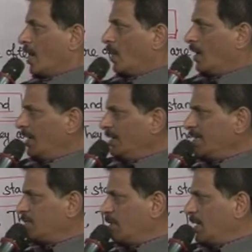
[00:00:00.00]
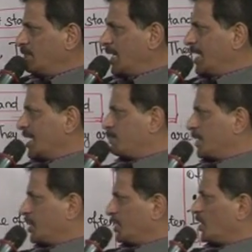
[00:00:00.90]
All these verbs and
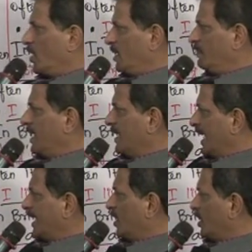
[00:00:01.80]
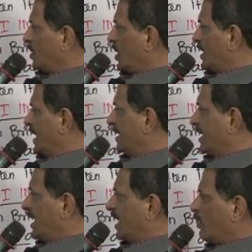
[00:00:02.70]
expressions all mean like or not like.
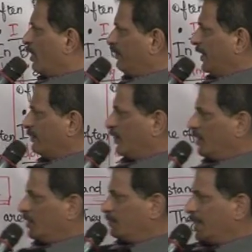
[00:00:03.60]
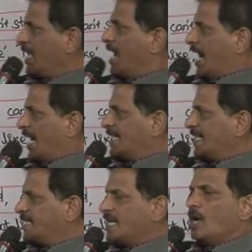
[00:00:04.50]
They are often followed by
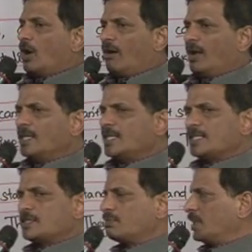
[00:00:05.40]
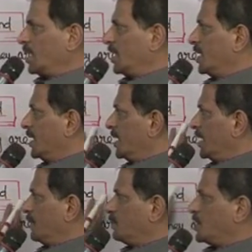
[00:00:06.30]
ing. All these
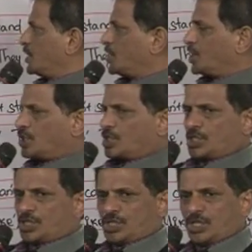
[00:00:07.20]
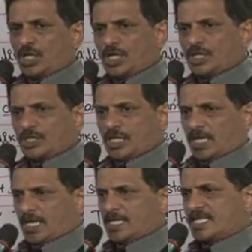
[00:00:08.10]
verbs
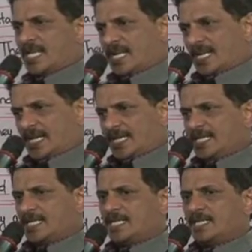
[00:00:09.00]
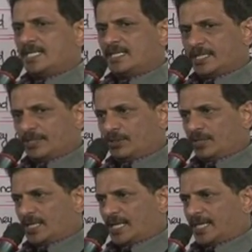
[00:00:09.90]
says they like, they
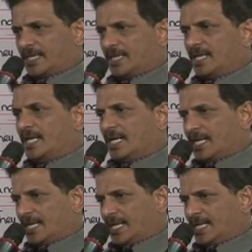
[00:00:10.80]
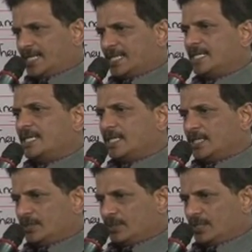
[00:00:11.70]
don't like. Like,
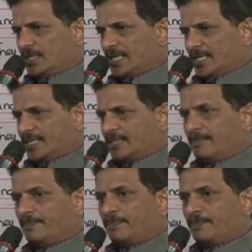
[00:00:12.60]
don't like.